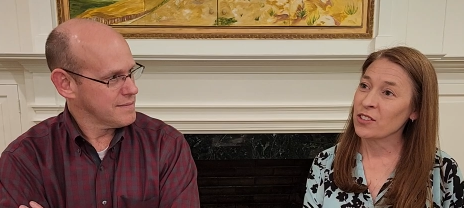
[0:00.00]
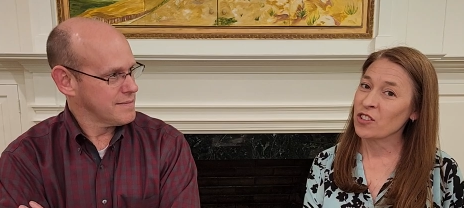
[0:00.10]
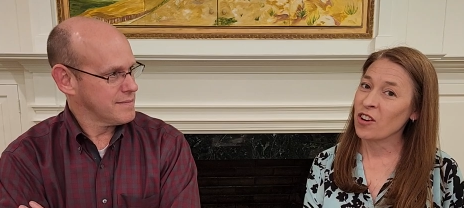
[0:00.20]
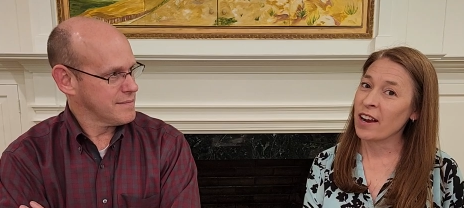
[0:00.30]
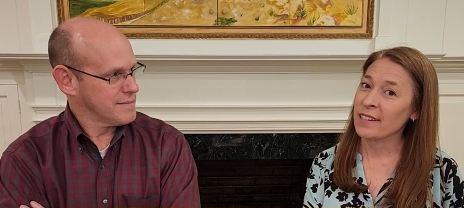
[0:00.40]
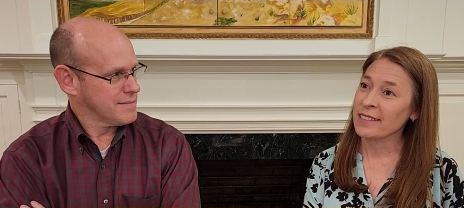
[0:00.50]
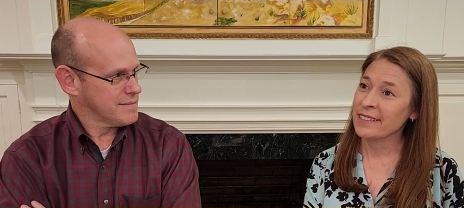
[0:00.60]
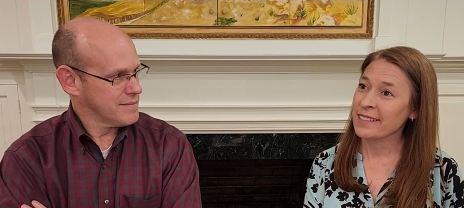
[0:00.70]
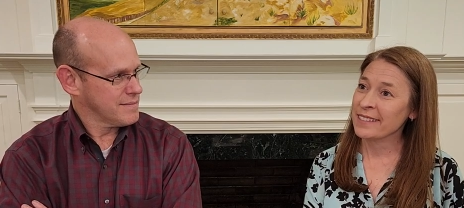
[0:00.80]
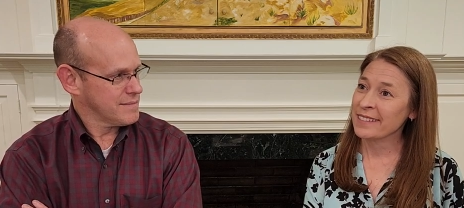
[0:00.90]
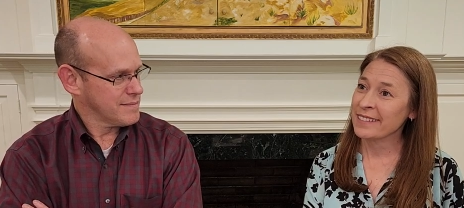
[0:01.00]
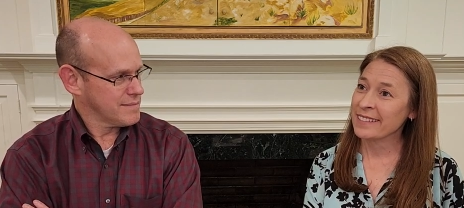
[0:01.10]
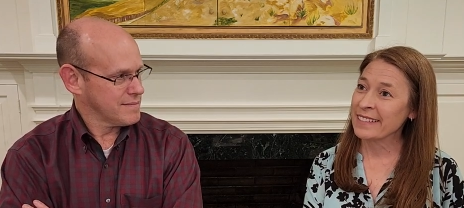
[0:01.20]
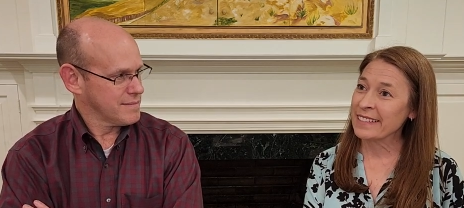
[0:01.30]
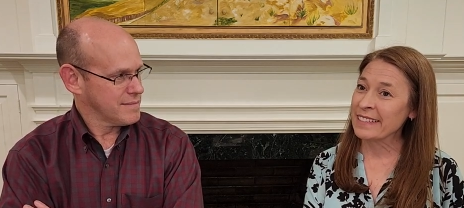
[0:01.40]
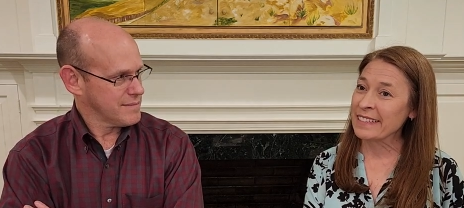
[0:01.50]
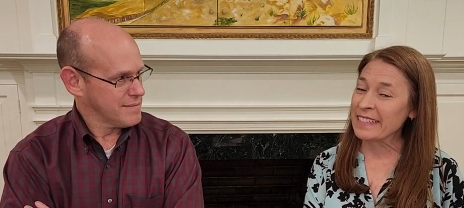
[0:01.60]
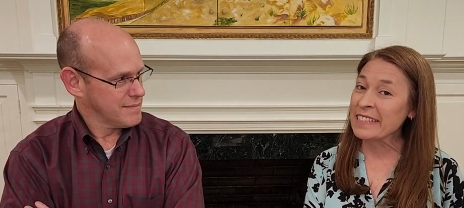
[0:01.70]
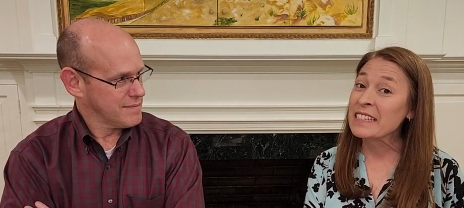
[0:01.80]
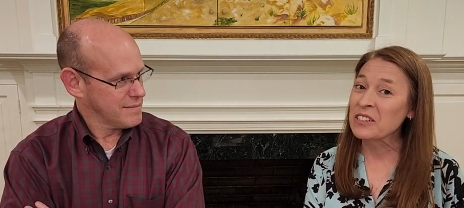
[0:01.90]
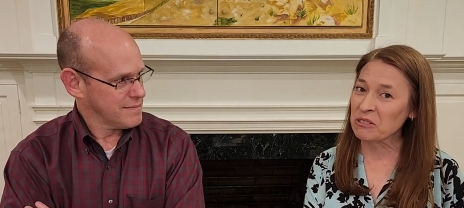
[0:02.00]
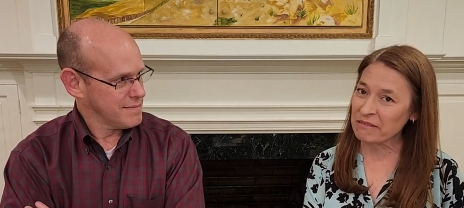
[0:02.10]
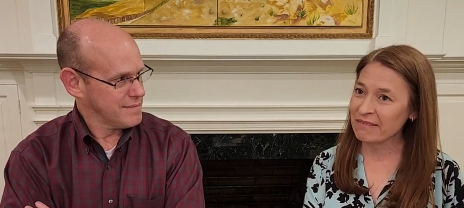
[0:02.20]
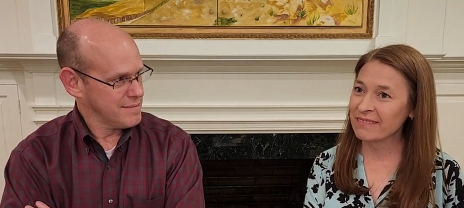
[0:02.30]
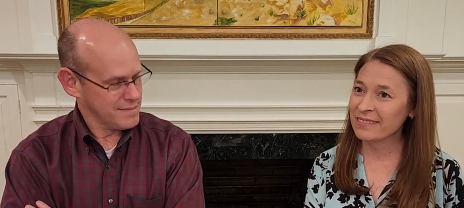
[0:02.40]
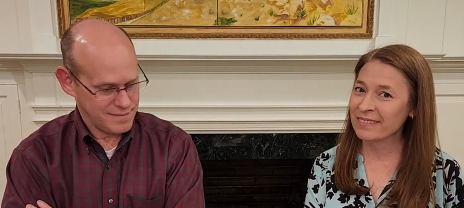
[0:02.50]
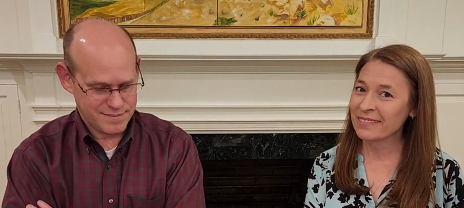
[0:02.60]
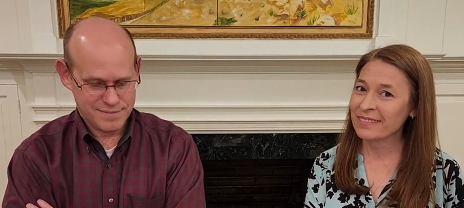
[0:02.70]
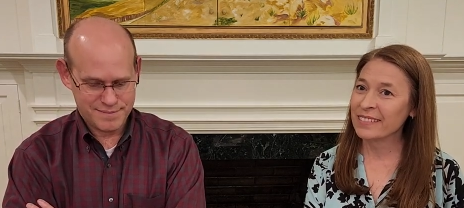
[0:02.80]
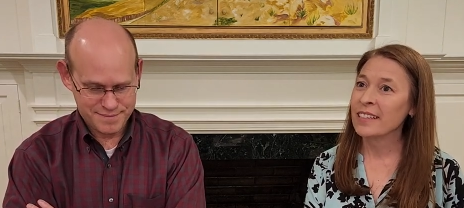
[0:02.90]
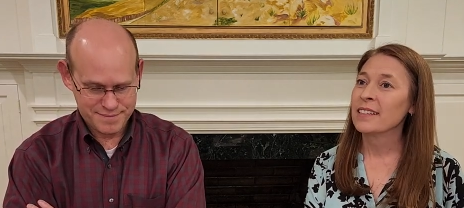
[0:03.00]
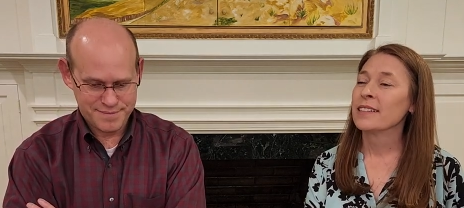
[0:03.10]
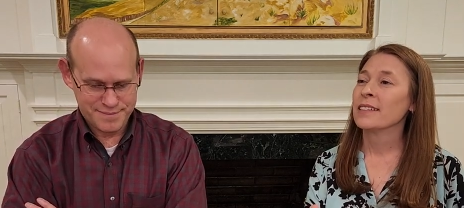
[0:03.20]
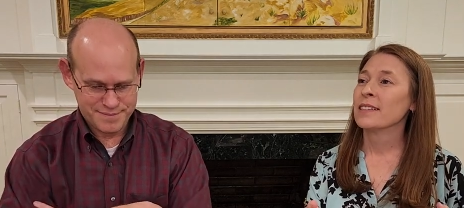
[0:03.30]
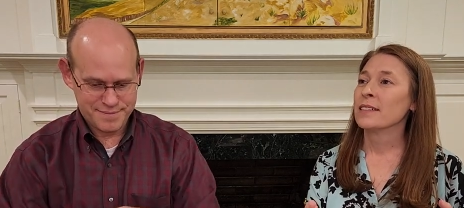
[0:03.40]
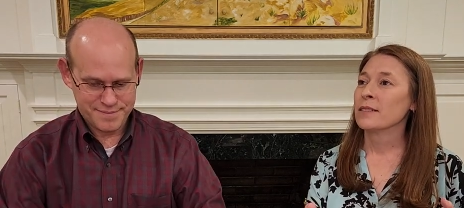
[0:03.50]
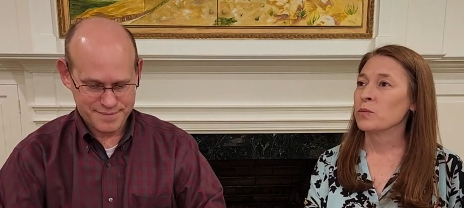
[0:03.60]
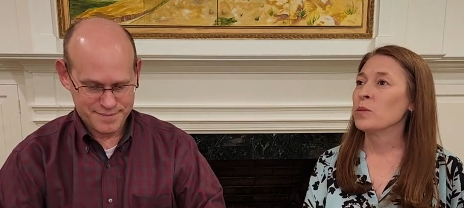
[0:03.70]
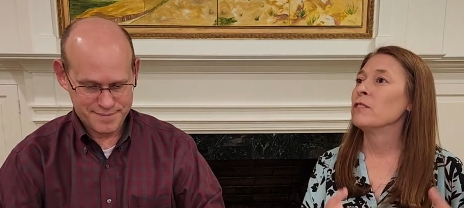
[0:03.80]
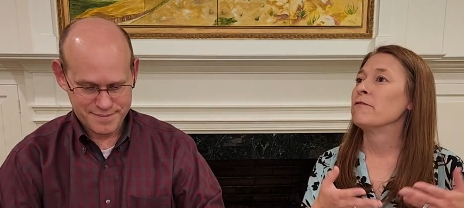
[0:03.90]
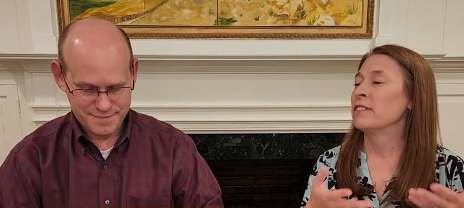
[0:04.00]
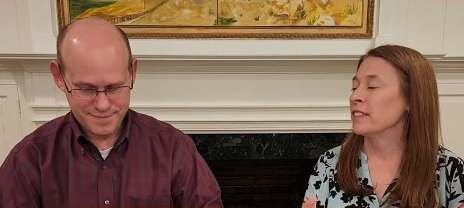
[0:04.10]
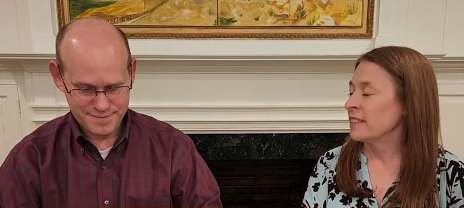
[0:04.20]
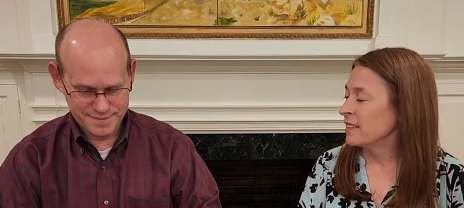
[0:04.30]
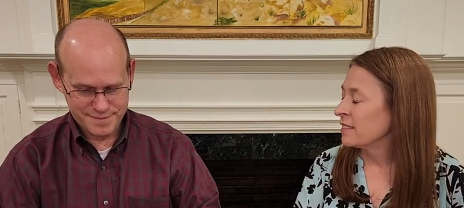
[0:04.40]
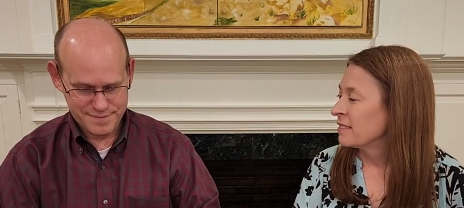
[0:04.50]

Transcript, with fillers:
Speaker 1: Christ still willfully,